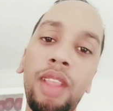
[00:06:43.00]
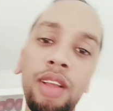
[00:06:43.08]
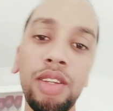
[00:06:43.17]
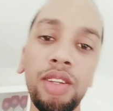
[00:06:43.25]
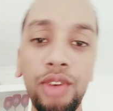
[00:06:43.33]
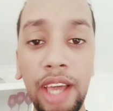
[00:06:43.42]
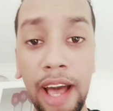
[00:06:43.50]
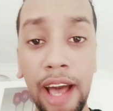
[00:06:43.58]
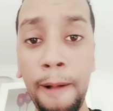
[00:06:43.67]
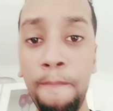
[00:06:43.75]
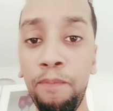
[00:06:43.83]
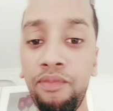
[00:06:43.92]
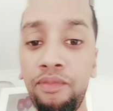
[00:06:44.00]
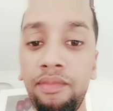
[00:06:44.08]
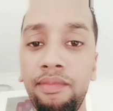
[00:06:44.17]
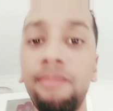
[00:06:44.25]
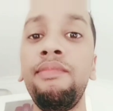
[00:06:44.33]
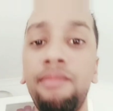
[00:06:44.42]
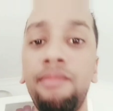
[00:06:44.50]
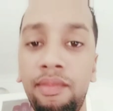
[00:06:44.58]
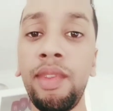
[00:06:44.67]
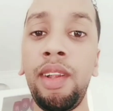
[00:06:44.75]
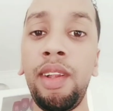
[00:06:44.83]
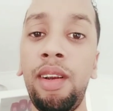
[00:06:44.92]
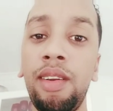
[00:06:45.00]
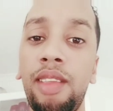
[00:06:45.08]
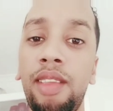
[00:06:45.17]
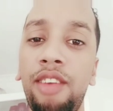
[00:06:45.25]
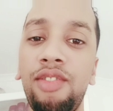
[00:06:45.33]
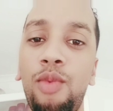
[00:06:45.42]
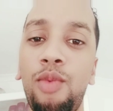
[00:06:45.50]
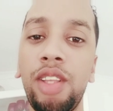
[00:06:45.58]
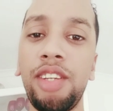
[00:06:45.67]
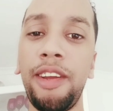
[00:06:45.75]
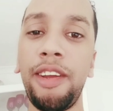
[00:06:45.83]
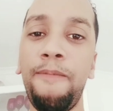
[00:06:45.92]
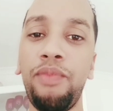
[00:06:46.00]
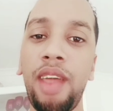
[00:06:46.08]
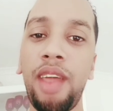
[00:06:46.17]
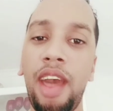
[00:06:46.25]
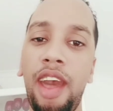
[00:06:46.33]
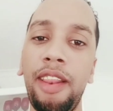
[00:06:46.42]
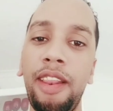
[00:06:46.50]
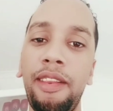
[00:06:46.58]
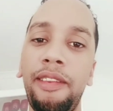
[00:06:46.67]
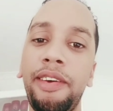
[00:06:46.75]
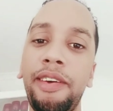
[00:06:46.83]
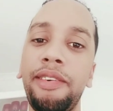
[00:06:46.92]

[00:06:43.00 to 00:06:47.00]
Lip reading: So yeah, thanks for watching, and